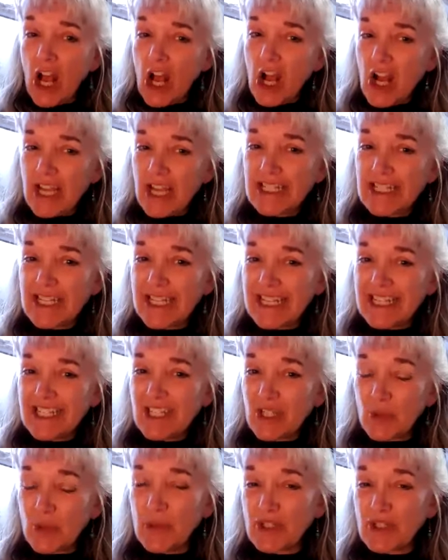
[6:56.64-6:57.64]
I need
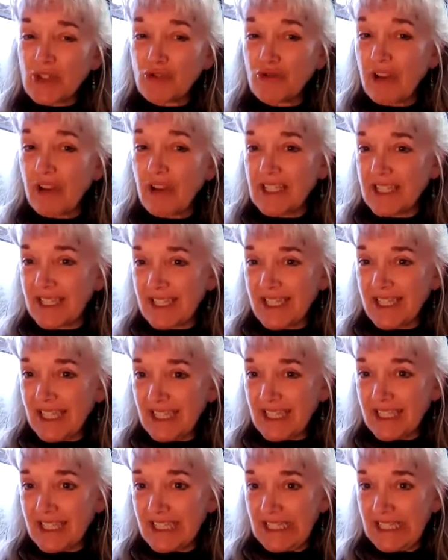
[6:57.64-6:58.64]
to address
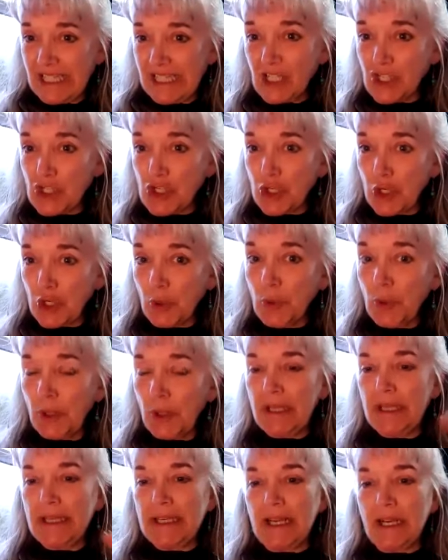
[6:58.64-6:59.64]
this issue.
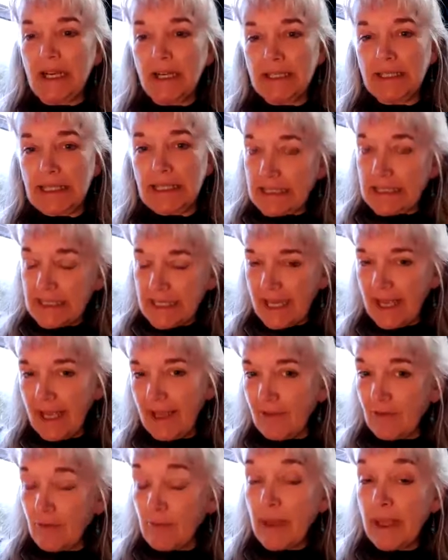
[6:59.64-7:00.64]
I need to
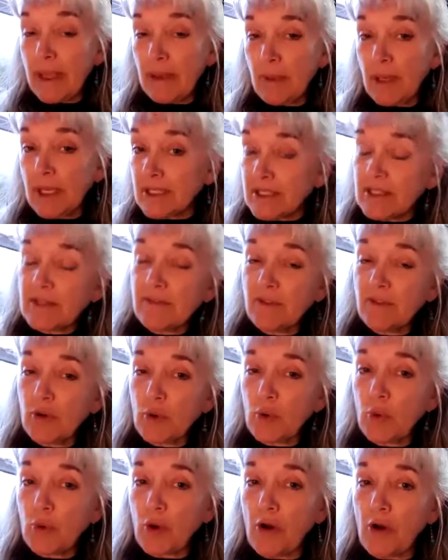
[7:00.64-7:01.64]
have maybe a
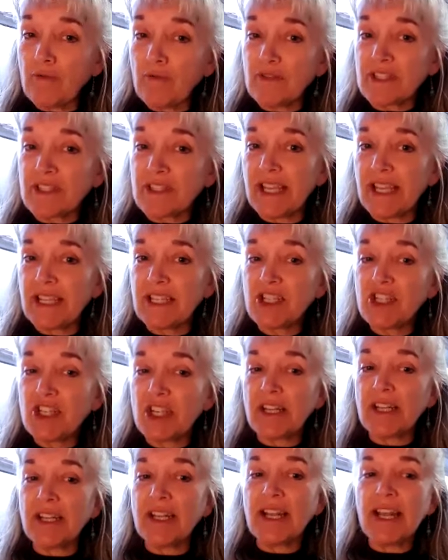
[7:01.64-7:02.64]
difficult
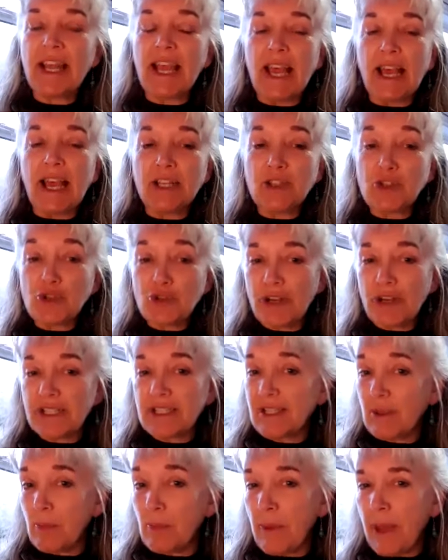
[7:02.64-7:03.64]
conversation,
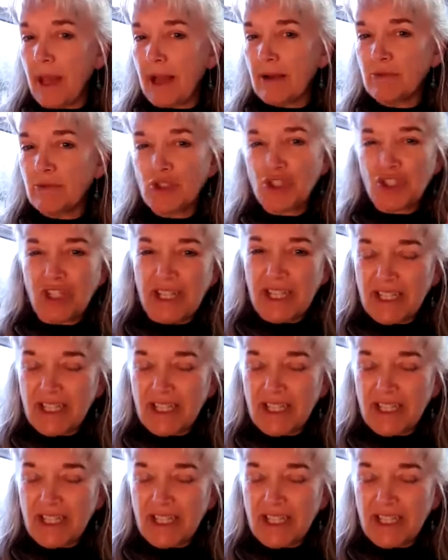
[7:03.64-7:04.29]
address a boundary,